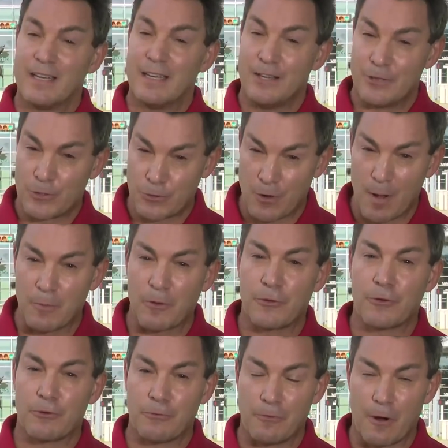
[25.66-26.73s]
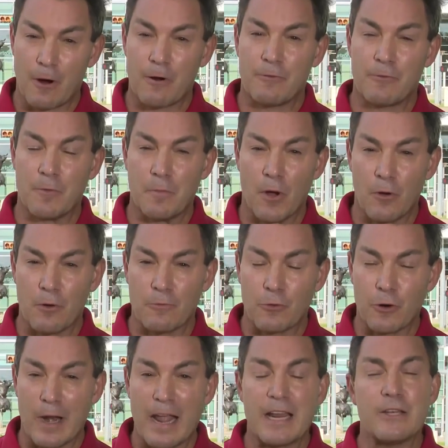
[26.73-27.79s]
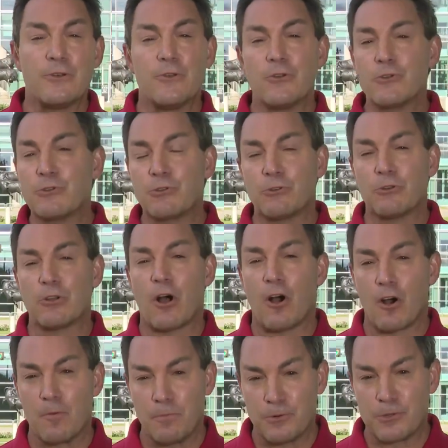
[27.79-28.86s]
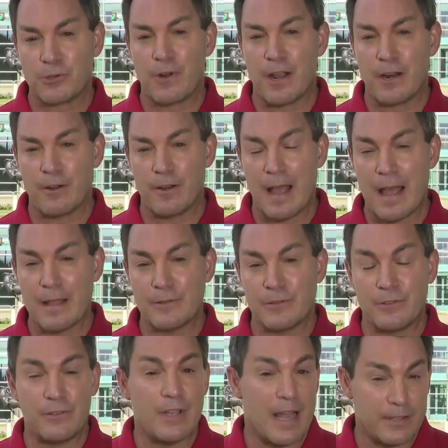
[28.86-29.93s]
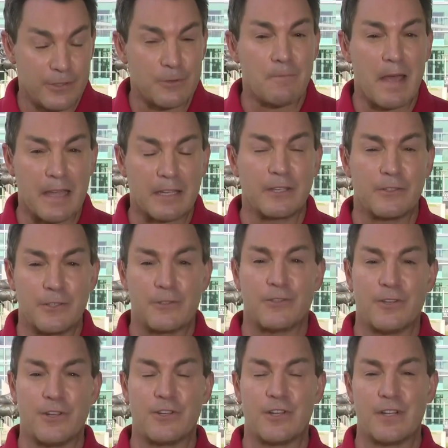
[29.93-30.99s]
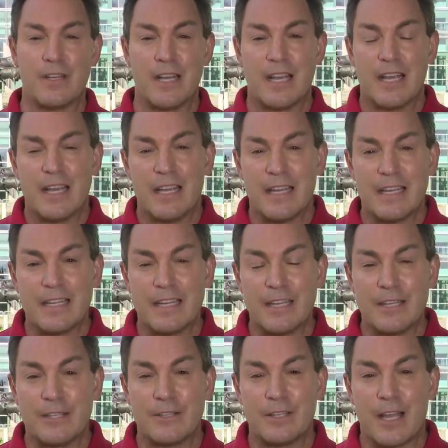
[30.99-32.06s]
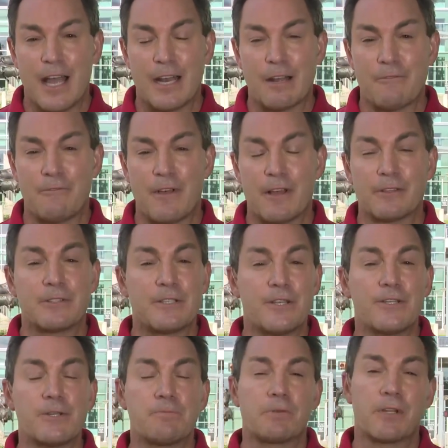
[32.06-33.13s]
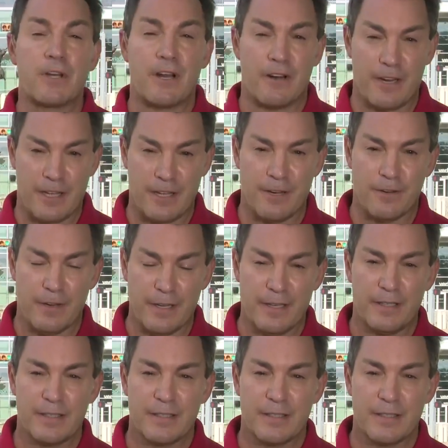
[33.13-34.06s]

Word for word: his troubles are far from over. A neutral arbitrator has yet to make a decision in his NFL disciplinary hearing.